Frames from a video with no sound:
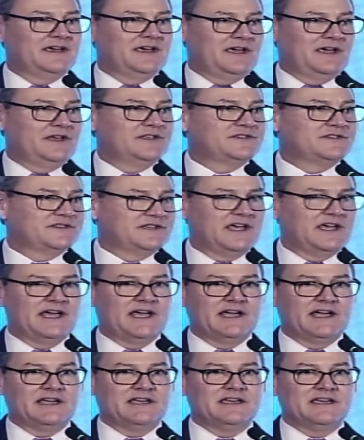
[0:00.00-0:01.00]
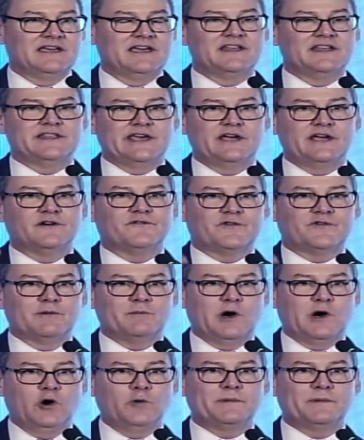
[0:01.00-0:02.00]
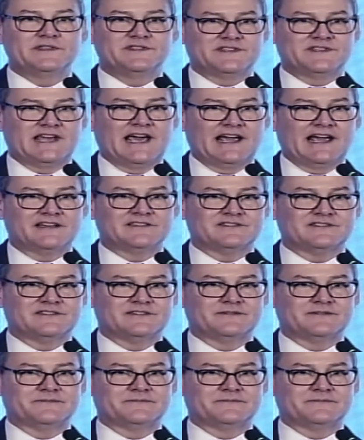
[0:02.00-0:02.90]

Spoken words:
is say they are from OpenStax.